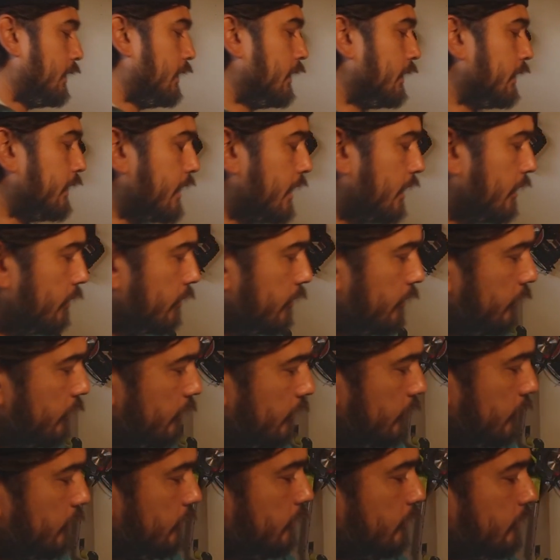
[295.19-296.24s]
Now,
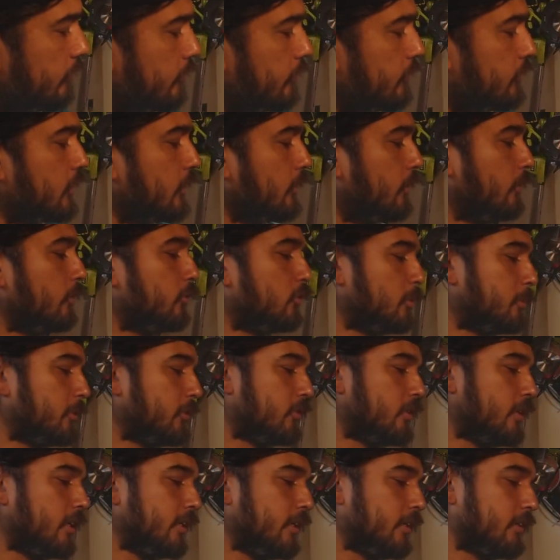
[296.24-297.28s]
so
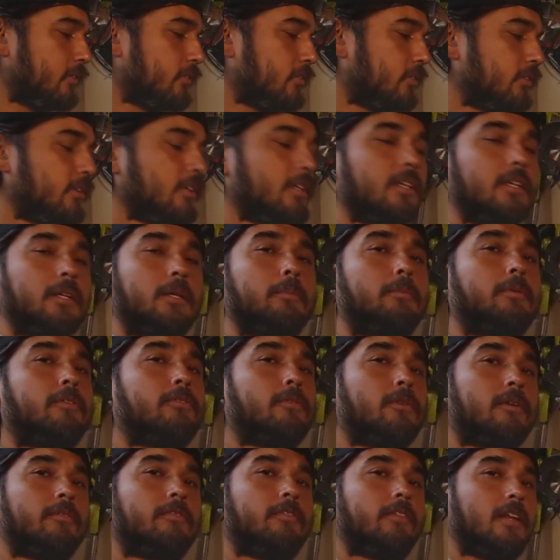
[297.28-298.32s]
Supersonics
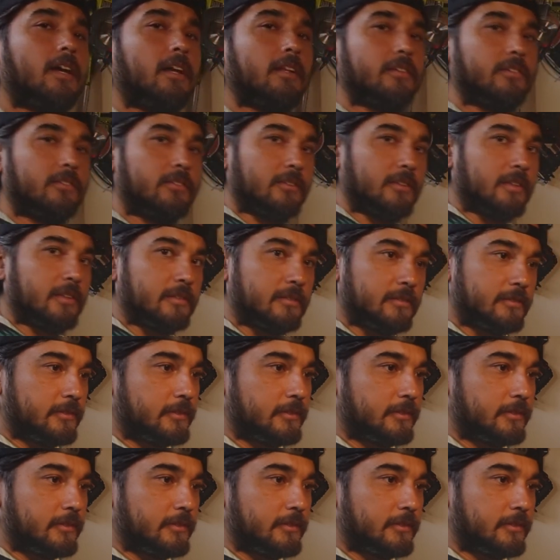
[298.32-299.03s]
perform flawlessly.